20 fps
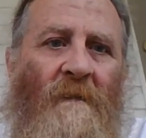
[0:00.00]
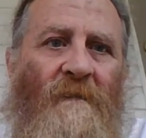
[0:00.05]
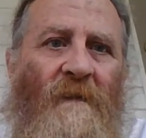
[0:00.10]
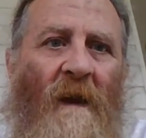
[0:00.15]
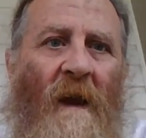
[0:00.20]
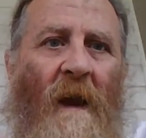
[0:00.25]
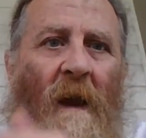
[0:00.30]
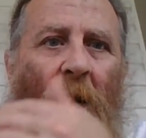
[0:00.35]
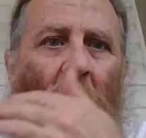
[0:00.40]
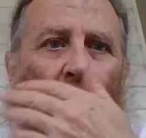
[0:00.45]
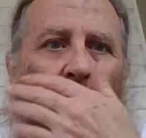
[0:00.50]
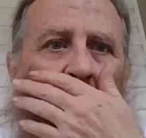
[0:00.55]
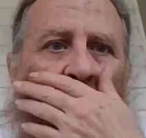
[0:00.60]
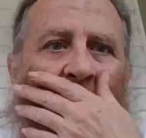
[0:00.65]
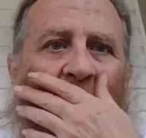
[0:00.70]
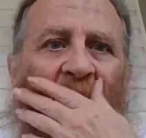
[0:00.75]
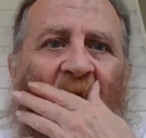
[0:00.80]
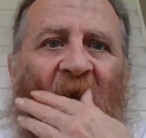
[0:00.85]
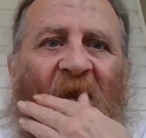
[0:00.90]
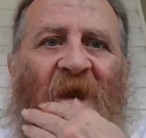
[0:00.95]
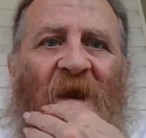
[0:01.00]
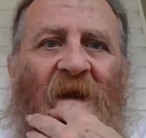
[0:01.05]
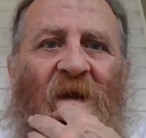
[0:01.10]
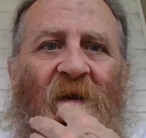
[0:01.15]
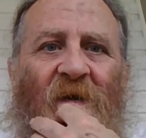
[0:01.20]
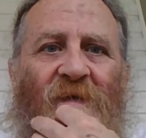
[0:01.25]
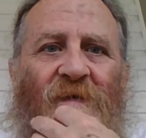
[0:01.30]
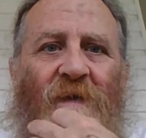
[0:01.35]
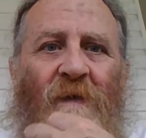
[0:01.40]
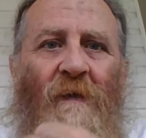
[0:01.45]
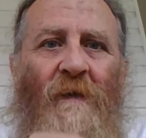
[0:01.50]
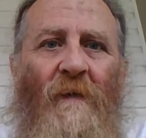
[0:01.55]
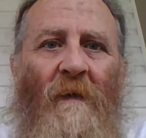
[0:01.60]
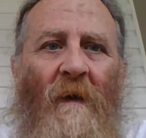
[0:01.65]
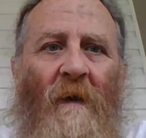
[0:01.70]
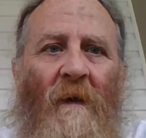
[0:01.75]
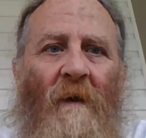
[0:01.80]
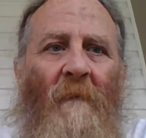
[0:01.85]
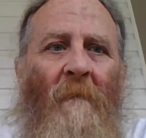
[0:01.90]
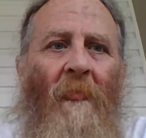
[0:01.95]
now we're going to get
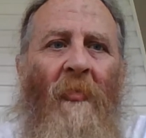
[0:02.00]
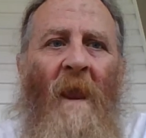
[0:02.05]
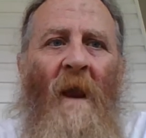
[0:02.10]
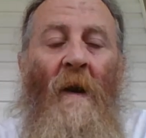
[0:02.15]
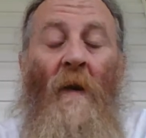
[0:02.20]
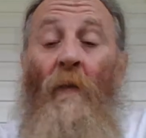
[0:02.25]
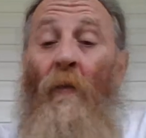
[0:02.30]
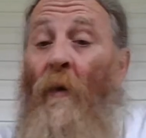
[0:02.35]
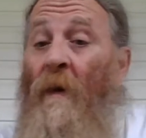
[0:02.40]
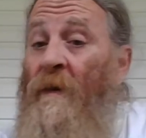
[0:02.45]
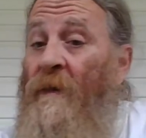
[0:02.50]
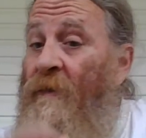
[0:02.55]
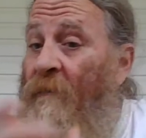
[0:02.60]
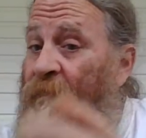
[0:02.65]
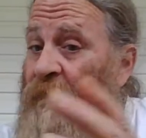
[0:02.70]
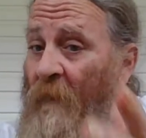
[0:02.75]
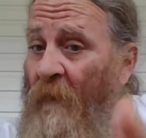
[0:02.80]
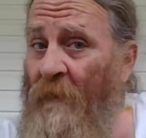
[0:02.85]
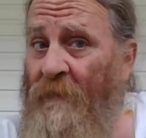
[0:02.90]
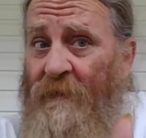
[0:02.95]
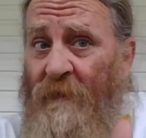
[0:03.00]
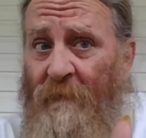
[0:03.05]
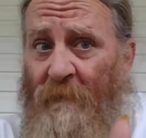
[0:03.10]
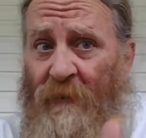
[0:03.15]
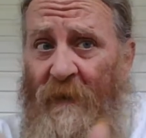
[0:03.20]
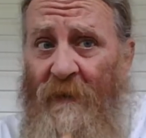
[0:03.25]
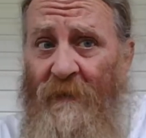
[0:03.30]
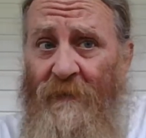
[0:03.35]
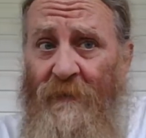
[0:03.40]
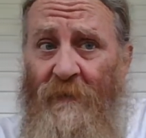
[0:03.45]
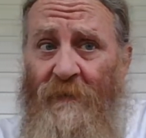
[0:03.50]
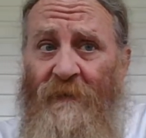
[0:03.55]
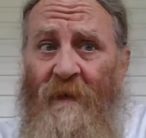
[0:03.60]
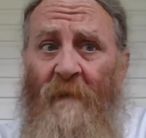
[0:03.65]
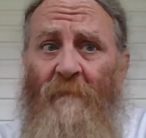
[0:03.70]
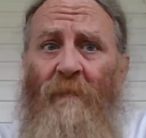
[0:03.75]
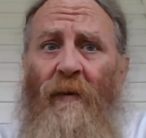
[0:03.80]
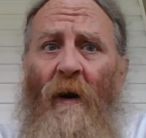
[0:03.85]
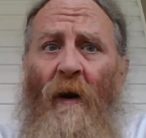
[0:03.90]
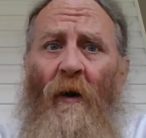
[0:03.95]
into uh, one of the first epistles
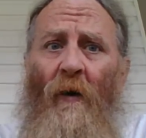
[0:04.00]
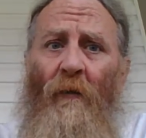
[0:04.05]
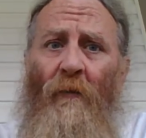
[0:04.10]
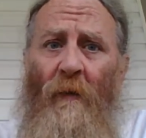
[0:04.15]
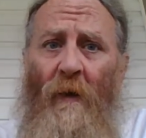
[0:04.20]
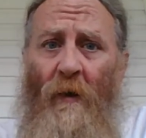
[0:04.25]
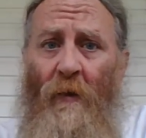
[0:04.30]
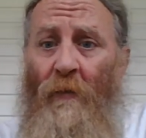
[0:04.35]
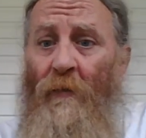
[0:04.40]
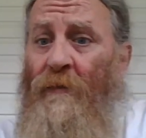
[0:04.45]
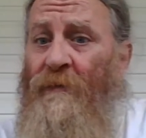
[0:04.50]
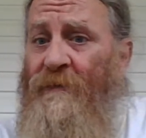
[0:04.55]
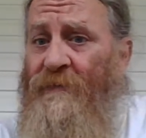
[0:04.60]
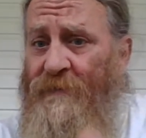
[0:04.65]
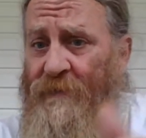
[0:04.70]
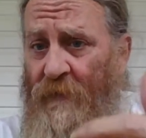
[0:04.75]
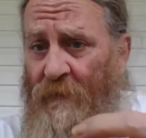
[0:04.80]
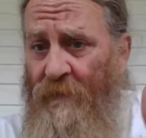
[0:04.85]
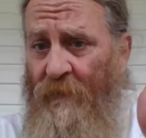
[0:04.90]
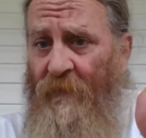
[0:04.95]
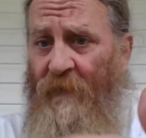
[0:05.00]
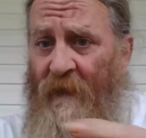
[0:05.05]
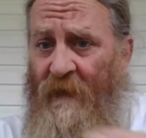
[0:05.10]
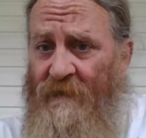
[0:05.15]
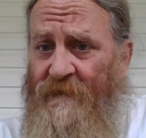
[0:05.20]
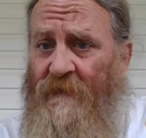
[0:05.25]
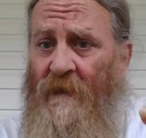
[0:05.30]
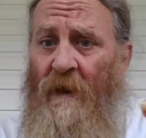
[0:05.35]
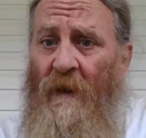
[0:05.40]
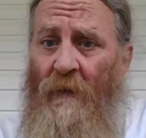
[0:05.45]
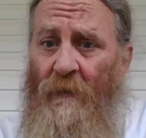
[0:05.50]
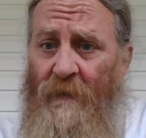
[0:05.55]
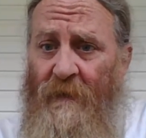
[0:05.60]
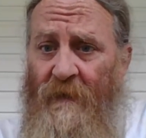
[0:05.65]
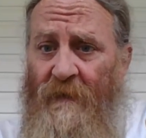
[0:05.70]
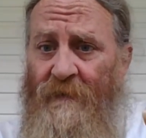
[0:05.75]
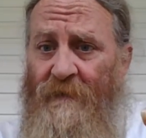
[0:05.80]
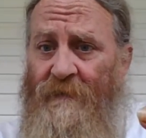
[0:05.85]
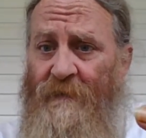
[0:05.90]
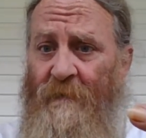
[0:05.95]
that Paul wrote was to the
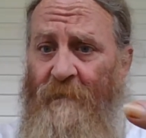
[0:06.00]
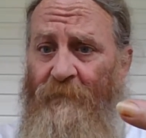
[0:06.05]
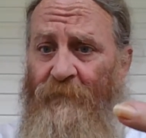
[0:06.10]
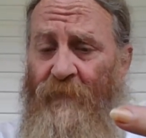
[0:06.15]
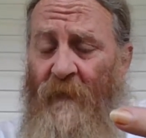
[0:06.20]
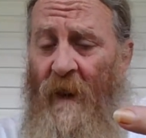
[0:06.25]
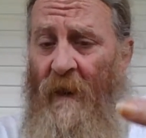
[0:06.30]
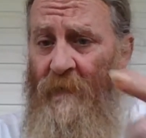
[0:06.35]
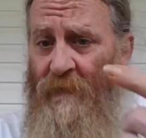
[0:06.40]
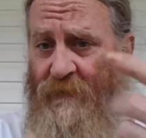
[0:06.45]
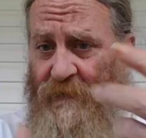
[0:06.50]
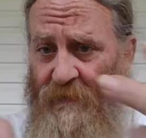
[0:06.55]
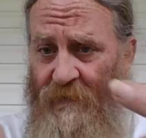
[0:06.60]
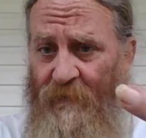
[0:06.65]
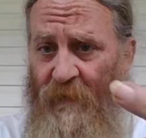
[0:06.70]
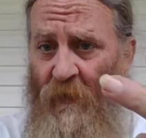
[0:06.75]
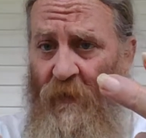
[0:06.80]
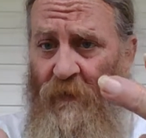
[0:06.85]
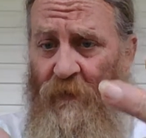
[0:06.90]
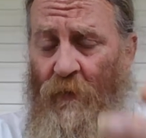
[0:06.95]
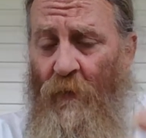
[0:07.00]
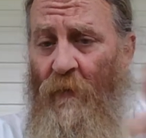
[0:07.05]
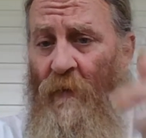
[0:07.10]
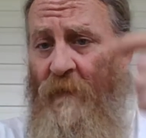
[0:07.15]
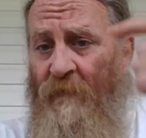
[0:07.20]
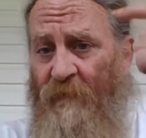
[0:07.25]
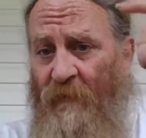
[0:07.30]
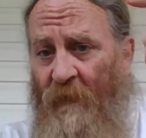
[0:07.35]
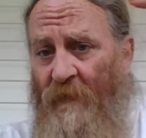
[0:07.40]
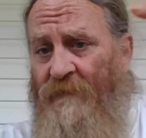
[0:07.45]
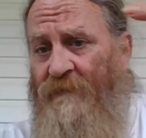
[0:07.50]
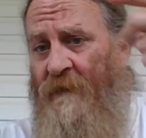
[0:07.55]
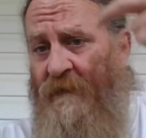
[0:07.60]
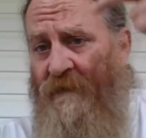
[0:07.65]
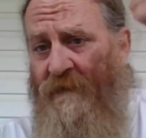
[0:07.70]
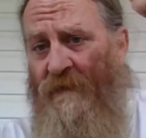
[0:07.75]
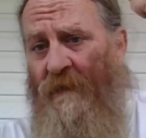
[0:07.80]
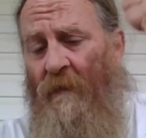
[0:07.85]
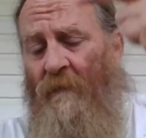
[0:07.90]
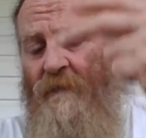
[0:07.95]
Thessalonians. That was the first one, First
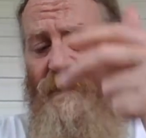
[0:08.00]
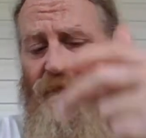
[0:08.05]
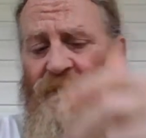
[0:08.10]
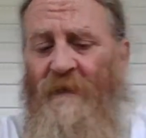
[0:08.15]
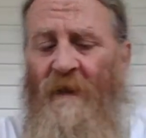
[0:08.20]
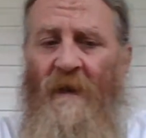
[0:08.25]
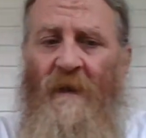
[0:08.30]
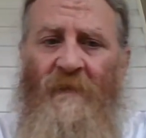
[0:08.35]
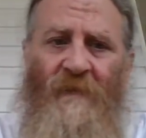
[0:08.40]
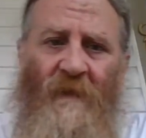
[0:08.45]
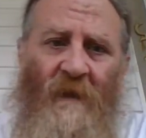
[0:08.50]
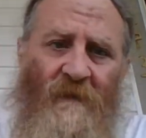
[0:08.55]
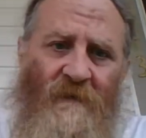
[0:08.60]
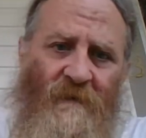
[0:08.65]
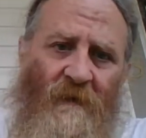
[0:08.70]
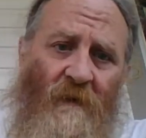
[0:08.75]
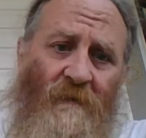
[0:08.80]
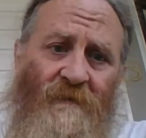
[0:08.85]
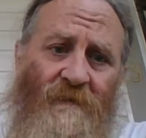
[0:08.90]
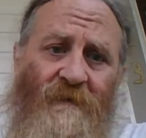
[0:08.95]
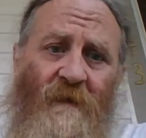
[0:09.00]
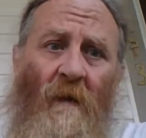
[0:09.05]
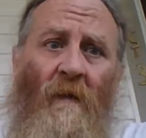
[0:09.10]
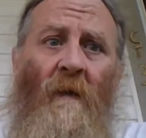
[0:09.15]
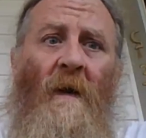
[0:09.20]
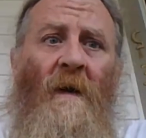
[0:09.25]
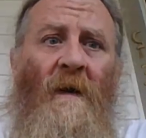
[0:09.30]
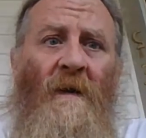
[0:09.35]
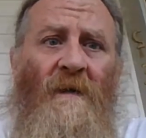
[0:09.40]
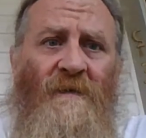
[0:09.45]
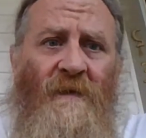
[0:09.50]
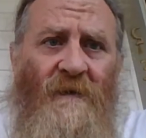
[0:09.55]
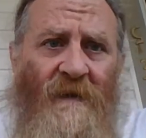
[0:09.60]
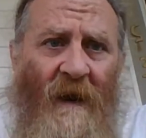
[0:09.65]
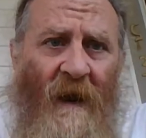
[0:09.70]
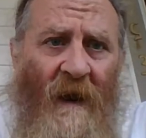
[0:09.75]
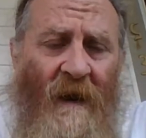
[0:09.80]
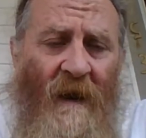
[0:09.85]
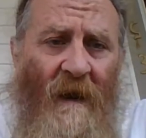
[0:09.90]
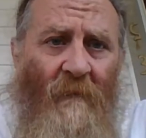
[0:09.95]
Thessalonians, Second Thessalonians. So
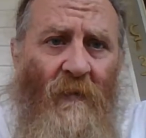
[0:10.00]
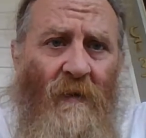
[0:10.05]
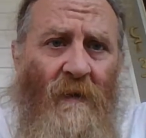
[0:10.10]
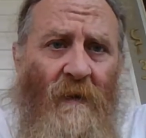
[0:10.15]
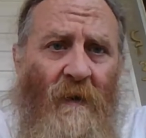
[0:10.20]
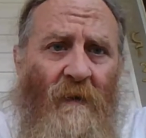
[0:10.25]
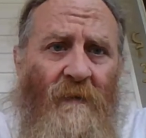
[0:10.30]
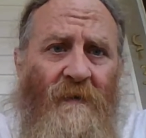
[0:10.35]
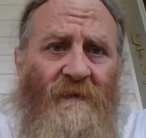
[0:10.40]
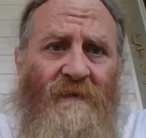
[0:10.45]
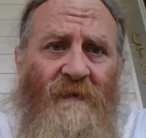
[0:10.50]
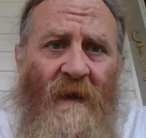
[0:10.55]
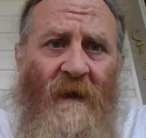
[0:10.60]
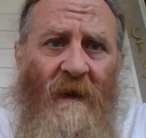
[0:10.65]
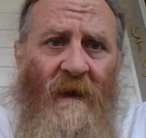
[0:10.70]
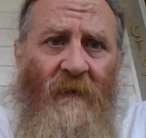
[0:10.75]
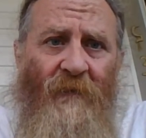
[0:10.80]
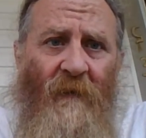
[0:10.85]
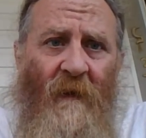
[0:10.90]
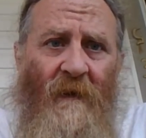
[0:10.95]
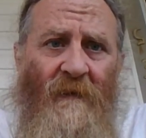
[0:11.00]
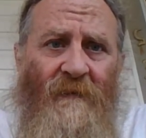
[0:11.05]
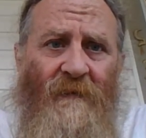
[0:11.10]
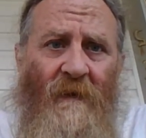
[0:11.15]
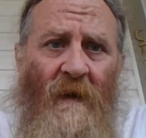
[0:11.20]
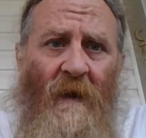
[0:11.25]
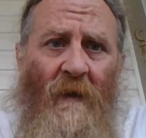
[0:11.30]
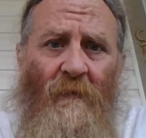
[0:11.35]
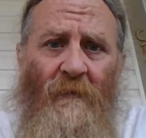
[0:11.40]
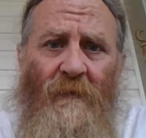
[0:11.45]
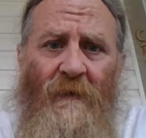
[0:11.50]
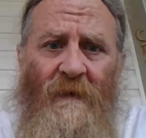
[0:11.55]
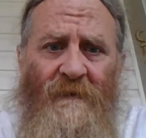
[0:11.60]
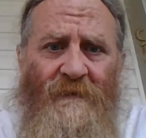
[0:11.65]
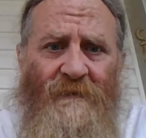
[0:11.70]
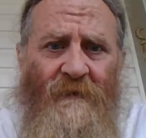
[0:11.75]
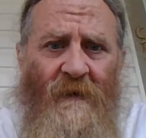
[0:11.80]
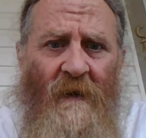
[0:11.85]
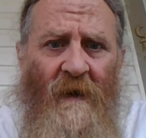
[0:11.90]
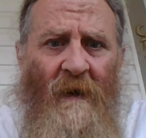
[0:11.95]
today I'm going to go to Second
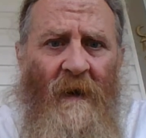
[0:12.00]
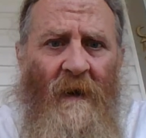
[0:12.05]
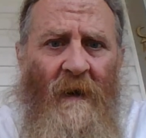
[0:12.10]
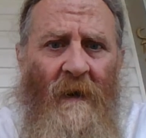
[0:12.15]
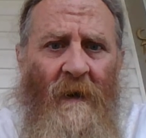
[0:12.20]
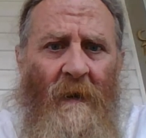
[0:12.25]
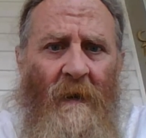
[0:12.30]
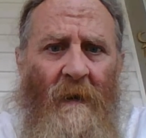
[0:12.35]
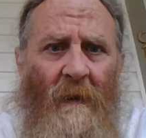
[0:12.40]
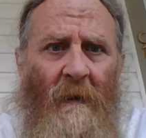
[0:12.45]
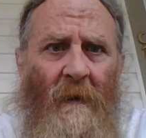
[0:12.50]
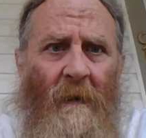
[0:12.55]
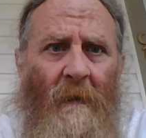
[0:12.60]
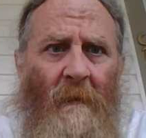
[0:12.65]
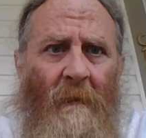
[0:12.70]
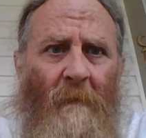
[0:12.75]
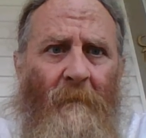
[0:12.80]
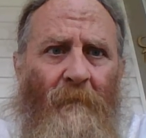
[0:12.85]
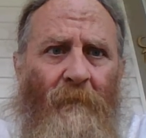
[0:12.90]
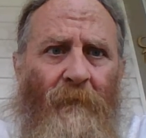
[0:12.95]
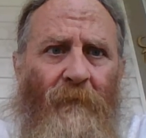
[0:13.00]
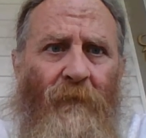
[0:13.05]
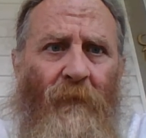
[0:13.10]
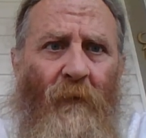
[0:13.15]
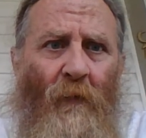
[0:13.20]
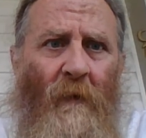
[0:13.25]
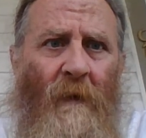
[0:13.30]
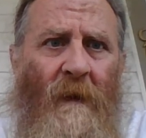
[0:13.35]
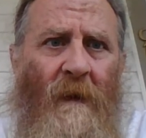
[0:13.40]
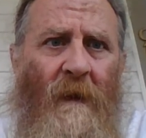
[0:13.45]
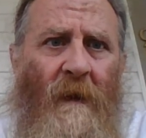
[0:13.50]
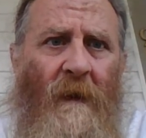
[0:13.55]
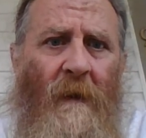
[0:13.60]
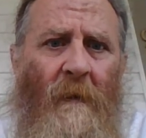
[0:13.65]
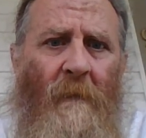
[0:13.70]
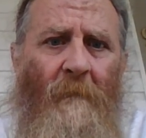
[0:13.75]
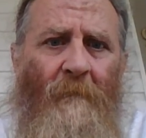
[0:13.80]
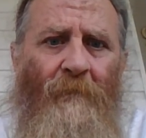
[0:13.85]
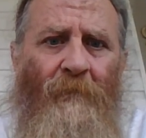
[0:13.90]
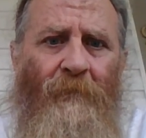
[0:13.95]
Thessalonians uh,
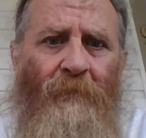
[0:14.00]
three,